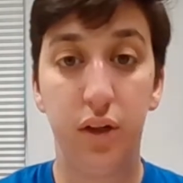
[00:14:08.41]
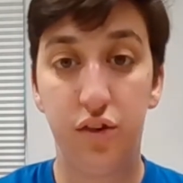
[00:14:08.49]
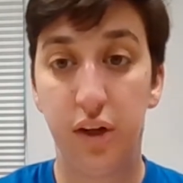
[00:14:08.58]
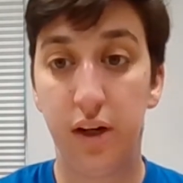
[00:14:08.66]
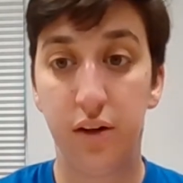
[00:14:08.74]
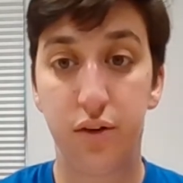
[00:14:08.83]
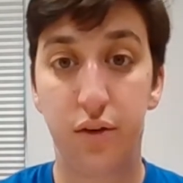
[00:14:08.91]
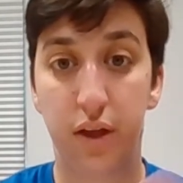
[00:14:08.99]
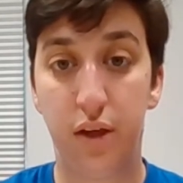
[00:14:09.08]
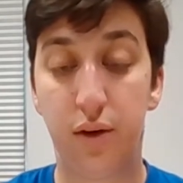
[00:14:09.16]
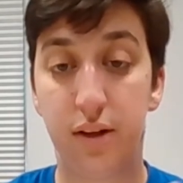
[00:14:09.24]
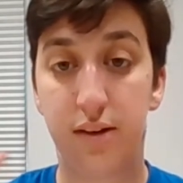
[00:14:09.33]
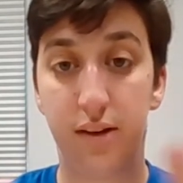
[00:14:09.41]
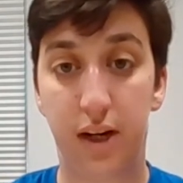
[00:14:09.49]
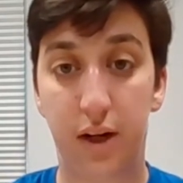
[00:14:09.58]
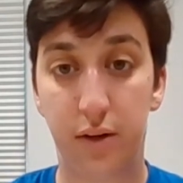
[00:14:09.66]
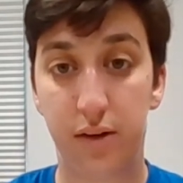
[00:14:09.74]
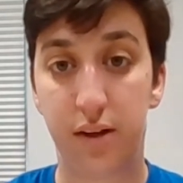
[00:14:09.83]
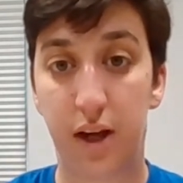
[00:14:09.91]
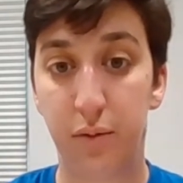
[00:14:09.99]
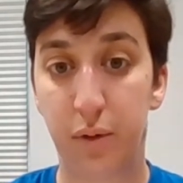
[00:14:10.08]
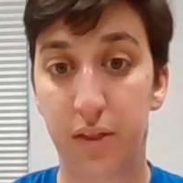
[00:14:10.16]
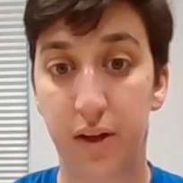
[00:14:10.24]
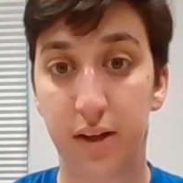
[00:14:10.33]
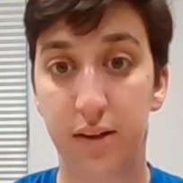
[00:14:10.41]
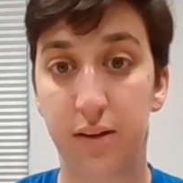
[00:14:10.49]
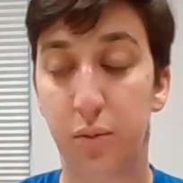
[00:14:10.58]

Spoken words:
chairs so that you can sit outside with us.